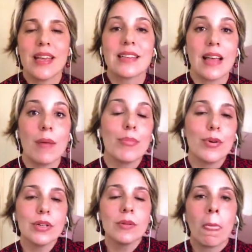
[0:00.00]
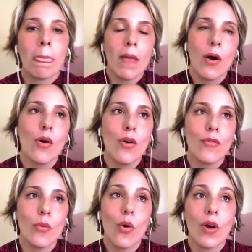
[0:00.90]
example
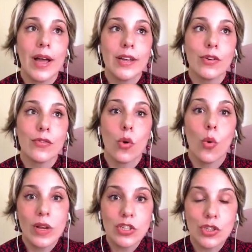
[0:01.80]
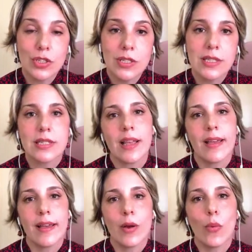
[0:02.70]
of what kind of questions
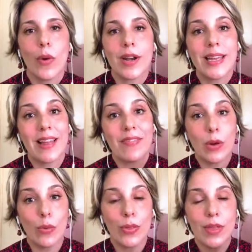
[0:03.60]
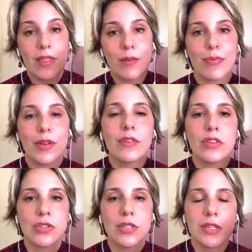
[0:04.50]
were in Andalusia the
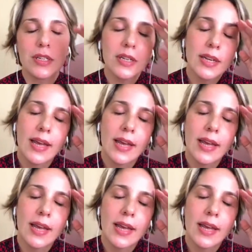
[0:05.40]
previous year,